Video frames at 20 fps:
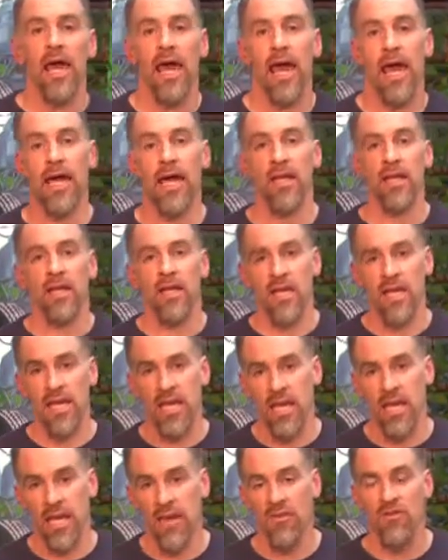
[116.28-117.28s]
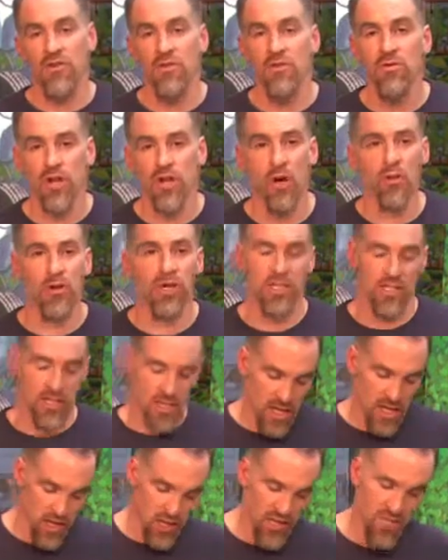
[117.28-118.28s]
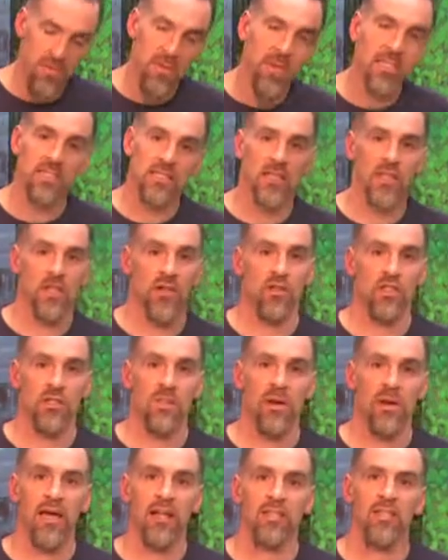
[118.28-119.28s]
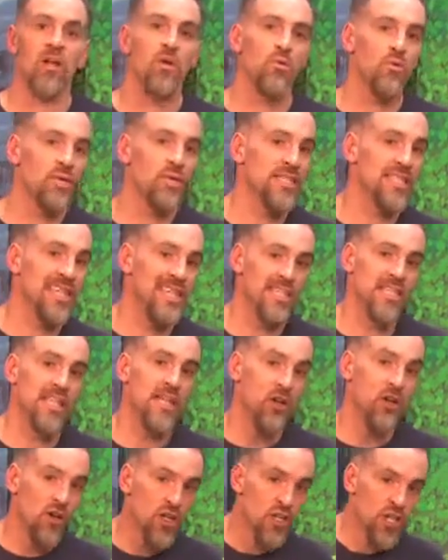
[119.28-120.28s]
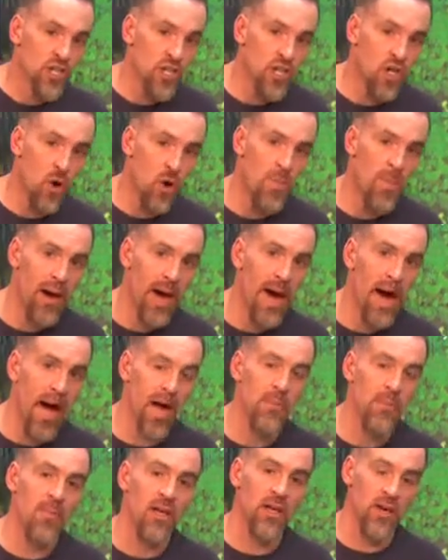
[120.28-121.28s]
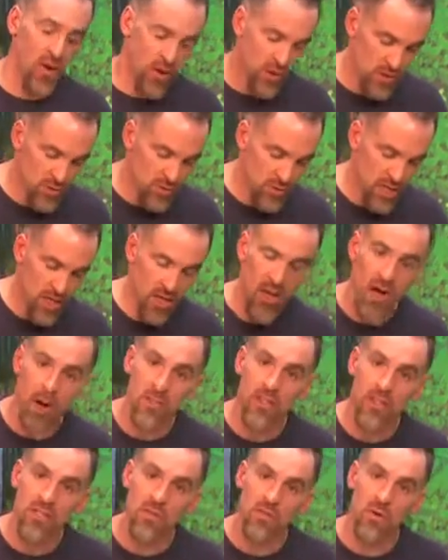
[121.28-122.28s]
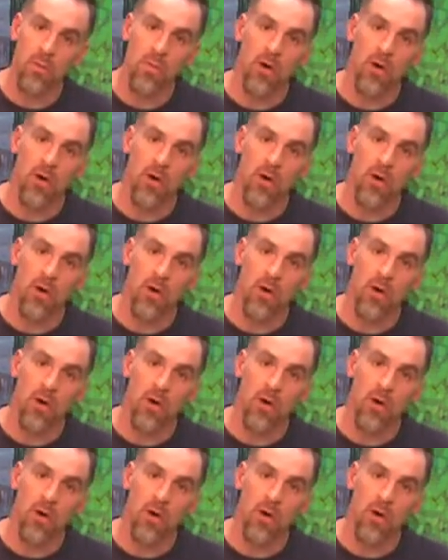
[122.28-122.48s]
And if you notice that you've missed a little space, resist the urge to go back, because you can come into a